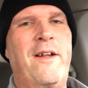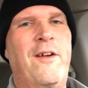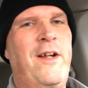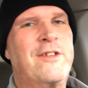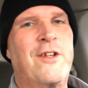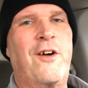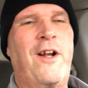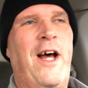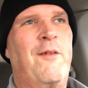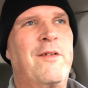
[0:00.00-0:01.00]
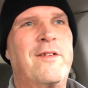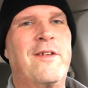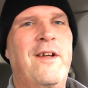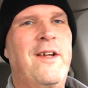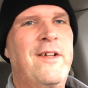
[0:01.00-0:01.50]
You know, he started out with
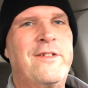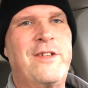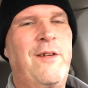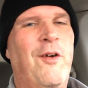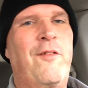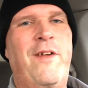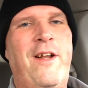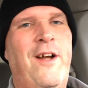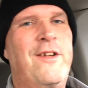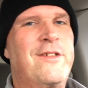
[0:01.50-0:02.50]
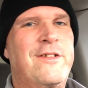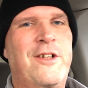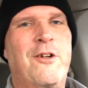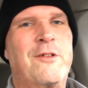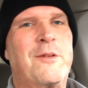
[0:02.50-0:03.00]
0 videos and
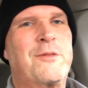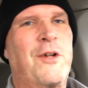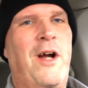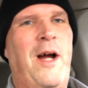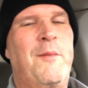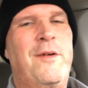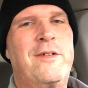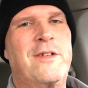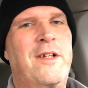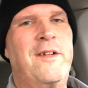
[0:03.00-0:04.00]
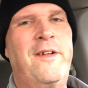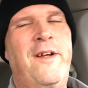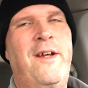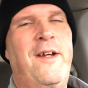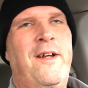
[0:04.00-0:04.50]
0 subscribers, and
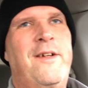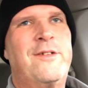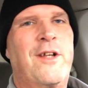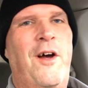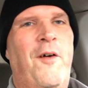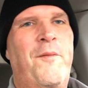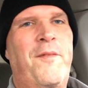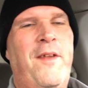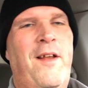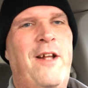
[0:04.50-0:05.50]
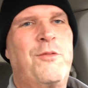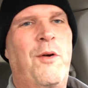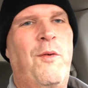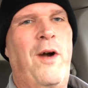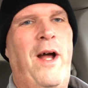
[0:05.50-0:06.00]
so that's
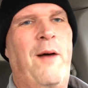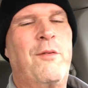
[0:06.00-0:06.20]
where we're at.